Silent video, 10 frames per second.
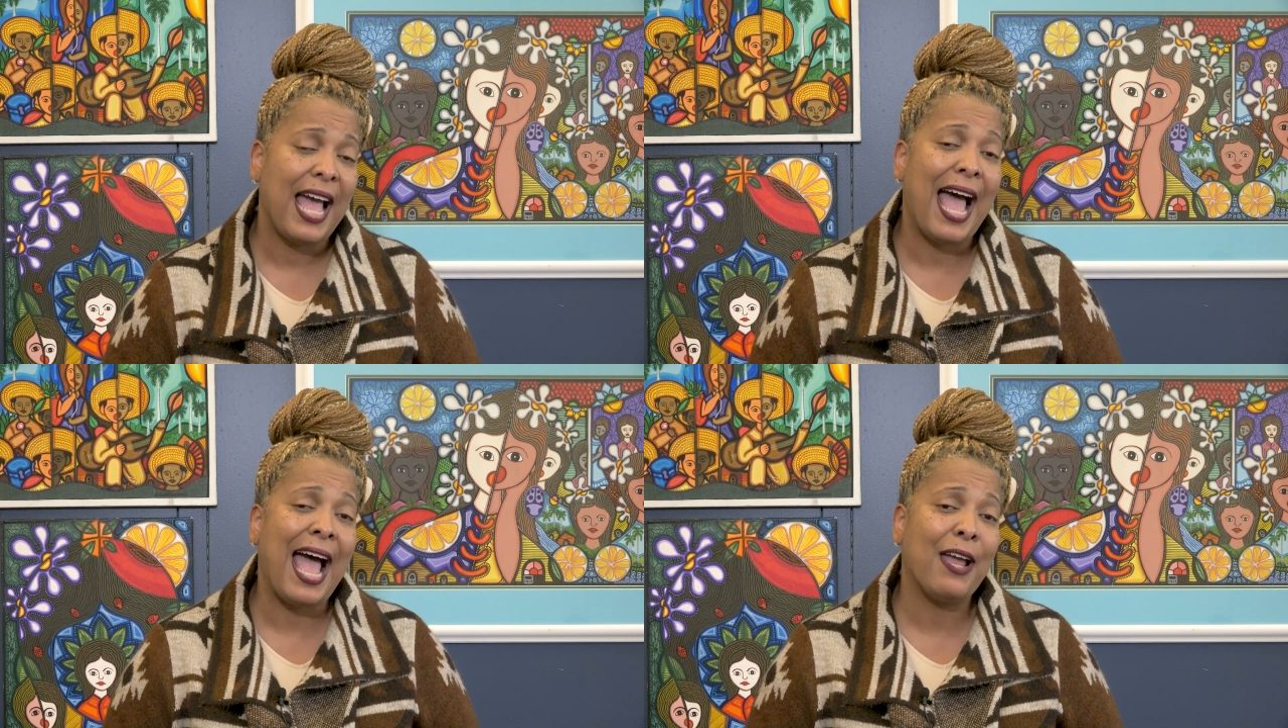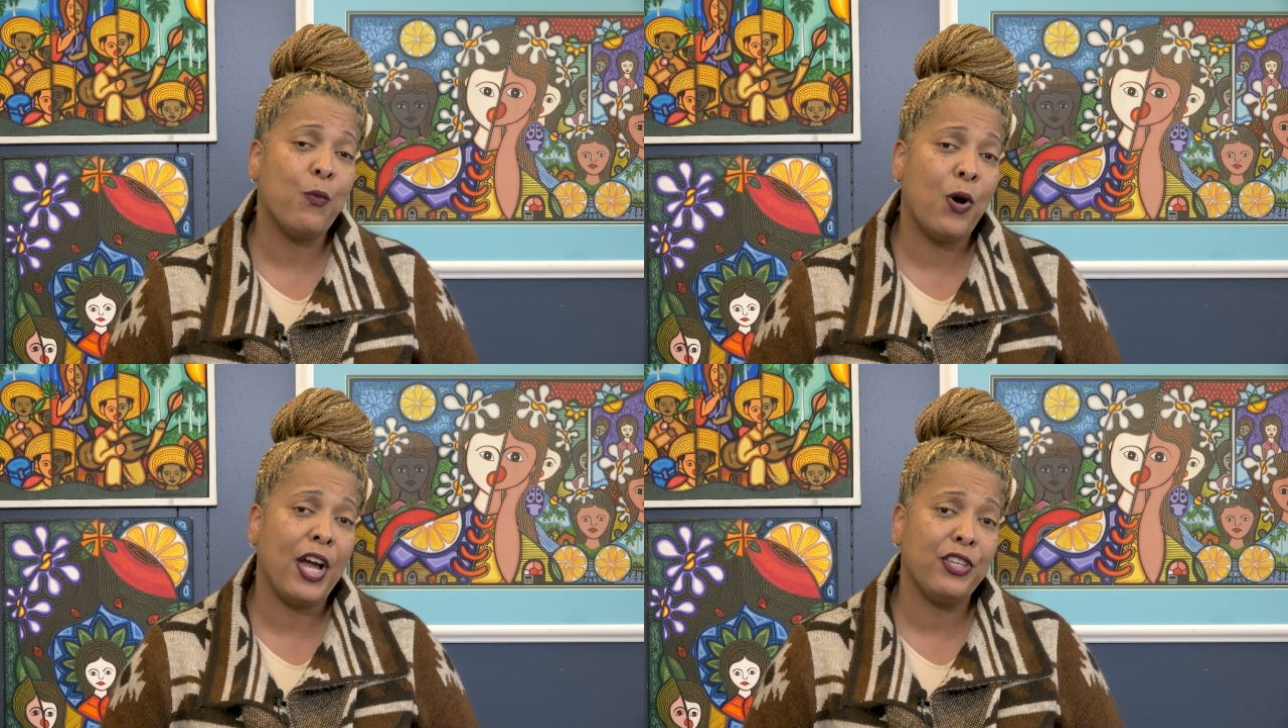I
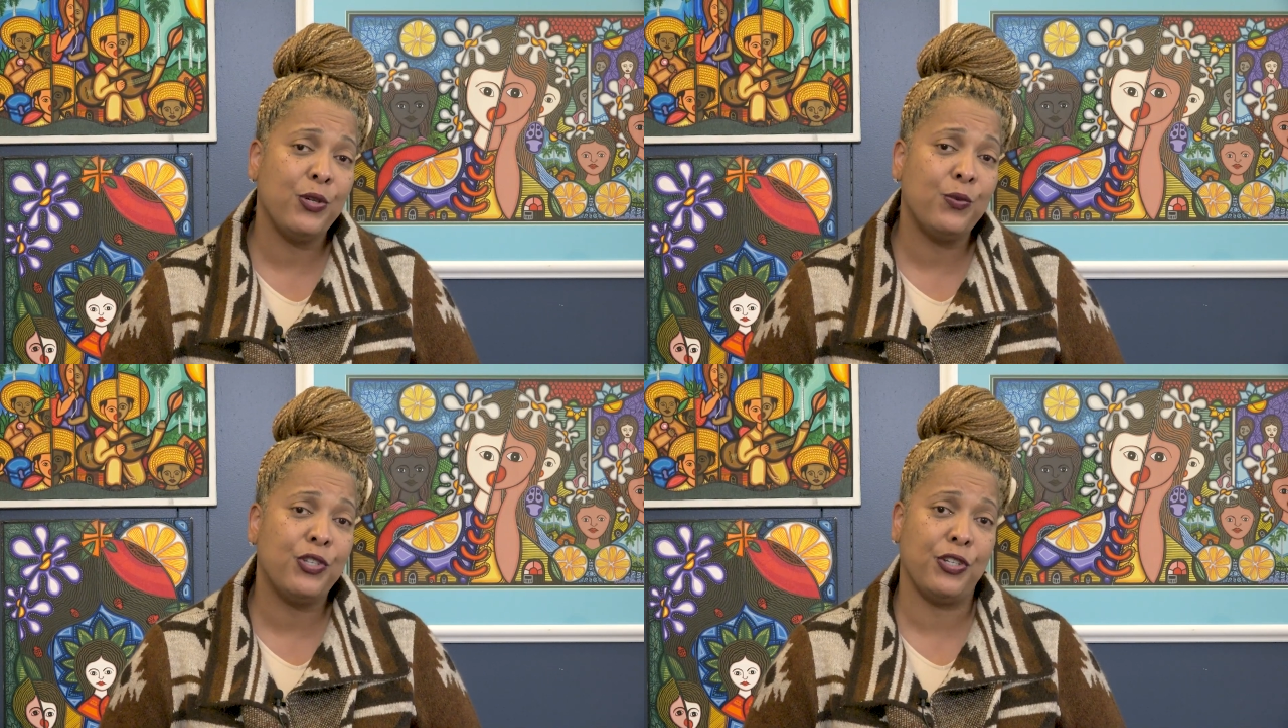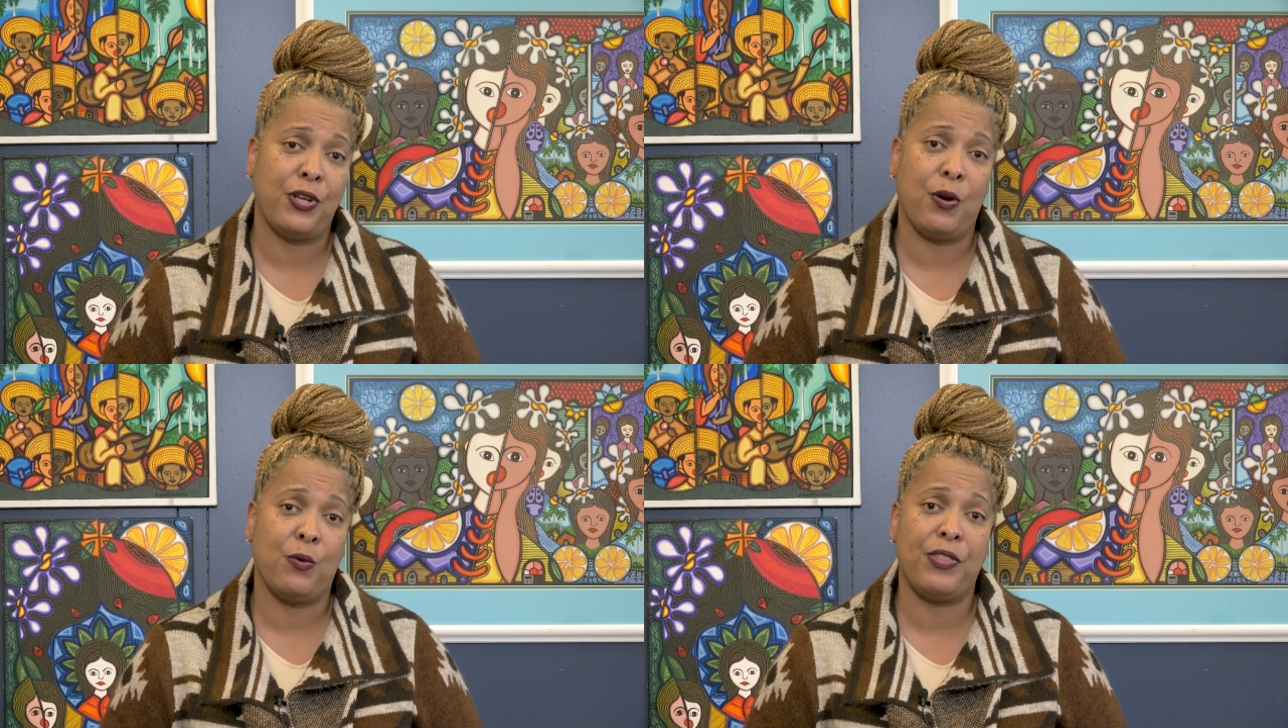want you to
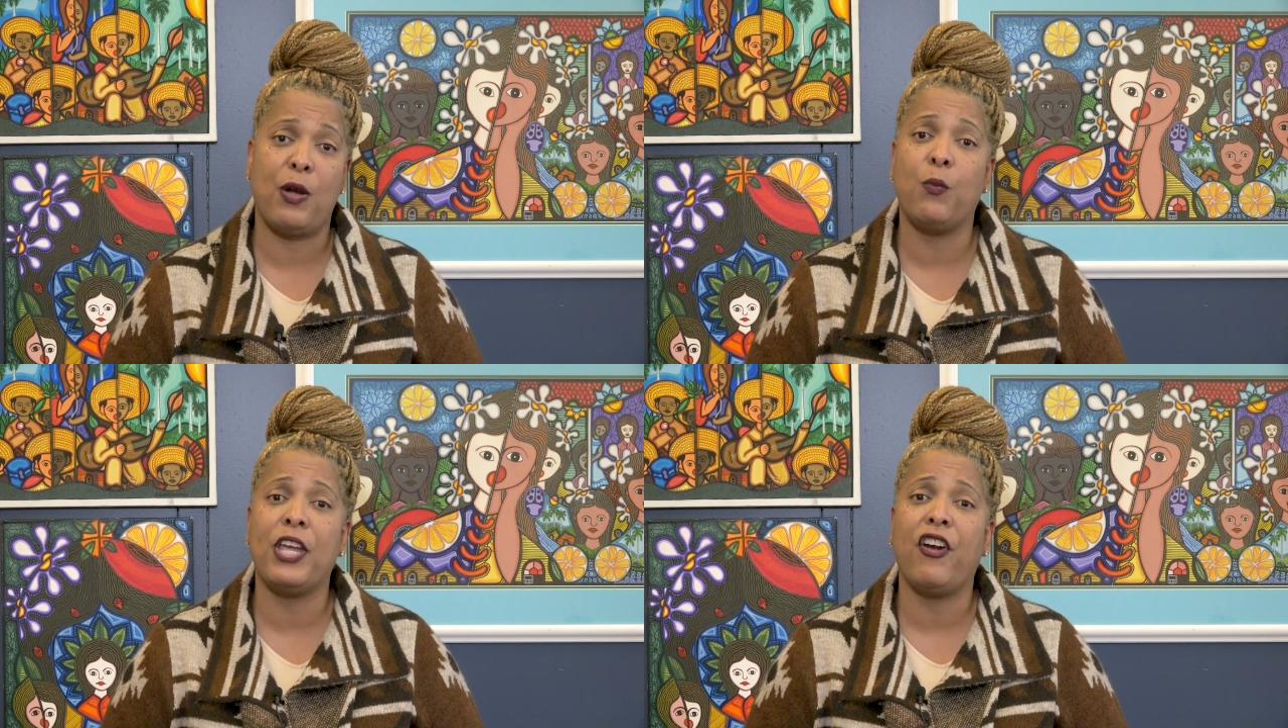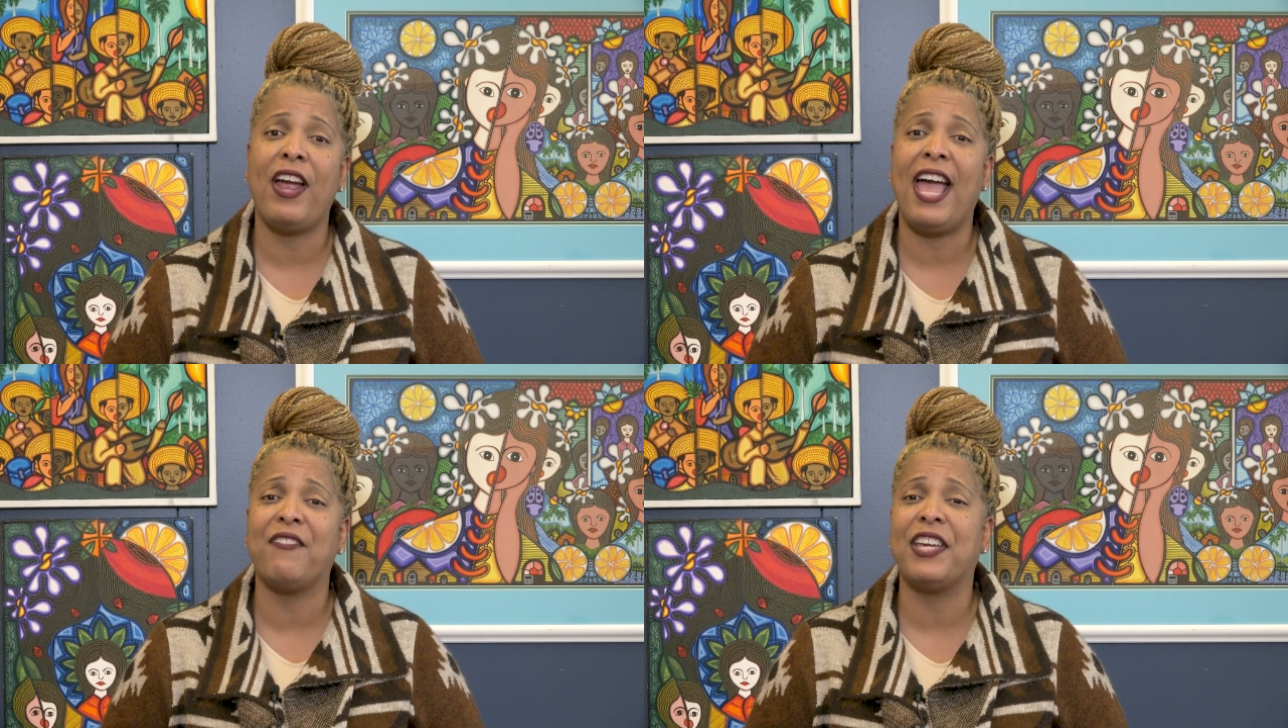know that we are
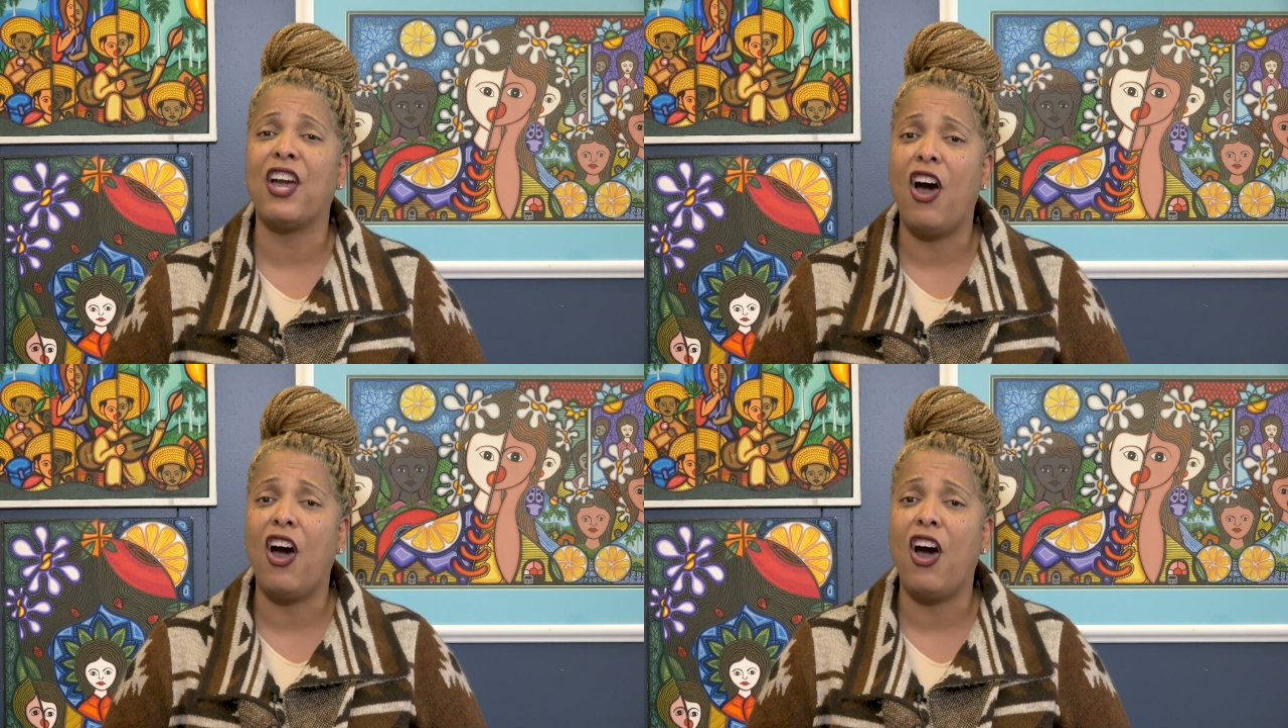having